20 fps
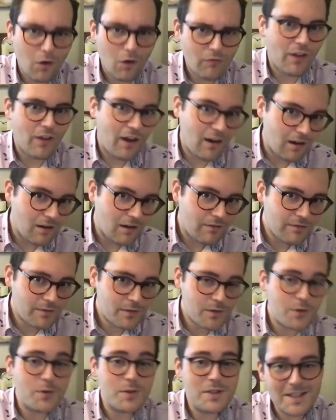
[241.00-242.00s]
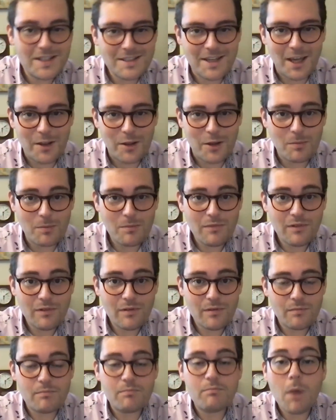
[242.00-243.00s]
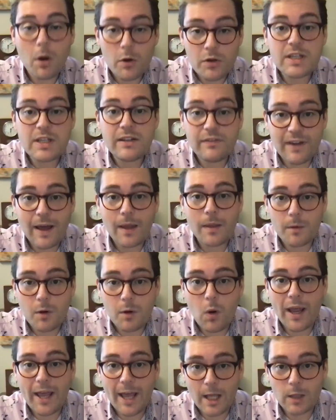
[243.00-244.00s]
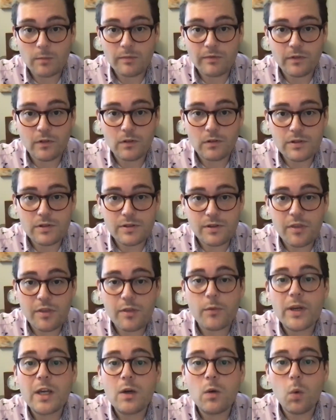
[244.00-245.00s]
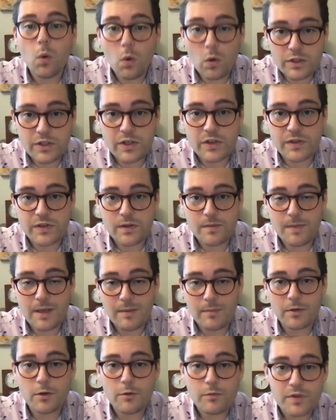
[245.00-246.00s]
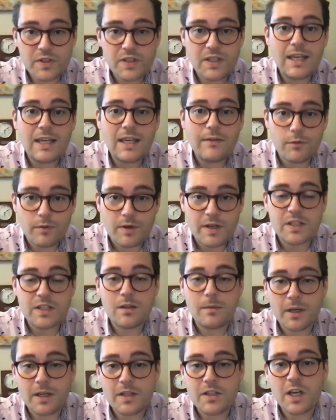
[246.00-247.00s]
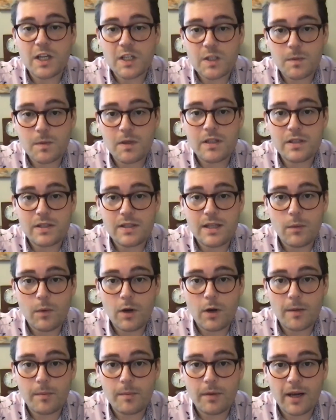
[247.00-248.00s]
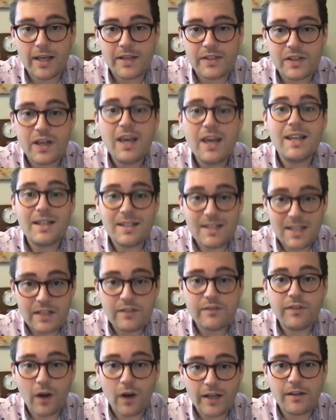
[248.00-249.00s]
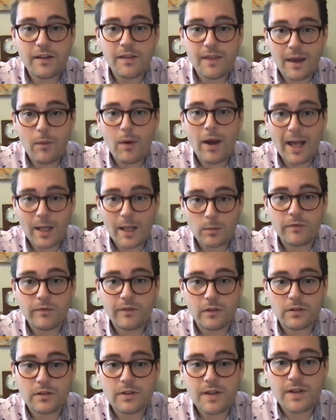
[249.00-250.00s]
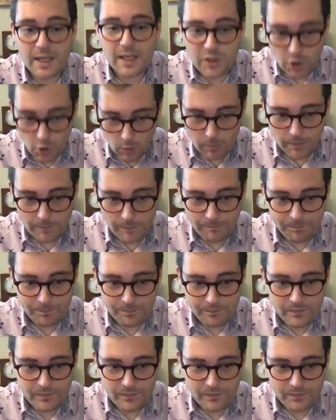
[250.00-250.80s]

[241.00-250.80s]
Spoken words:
of the half who did get them mostly found them quite helpful. So 3/4 of the people who received reasonable adjustments in their workplace did find that they were helpful to their job.